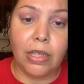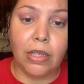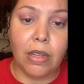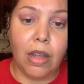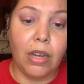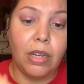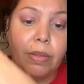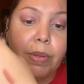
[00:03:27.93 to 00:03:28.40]

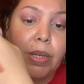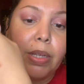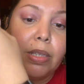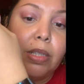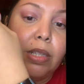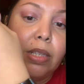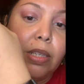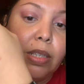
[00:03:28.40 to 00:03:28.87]
on
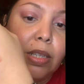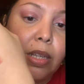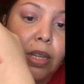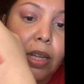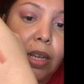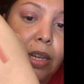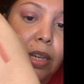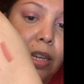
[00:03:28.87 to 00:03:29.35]
because these
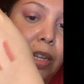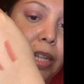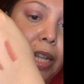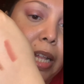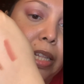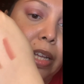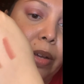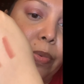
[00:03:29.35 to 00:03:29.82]
look
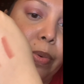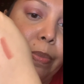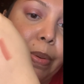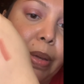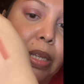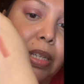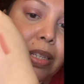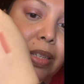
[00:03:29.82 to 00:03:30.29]
like they would
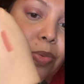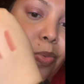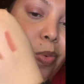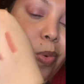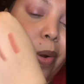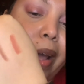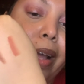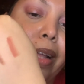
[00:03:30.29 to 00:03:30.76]
be just
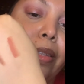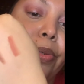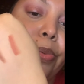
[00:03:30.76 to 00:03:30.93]
way too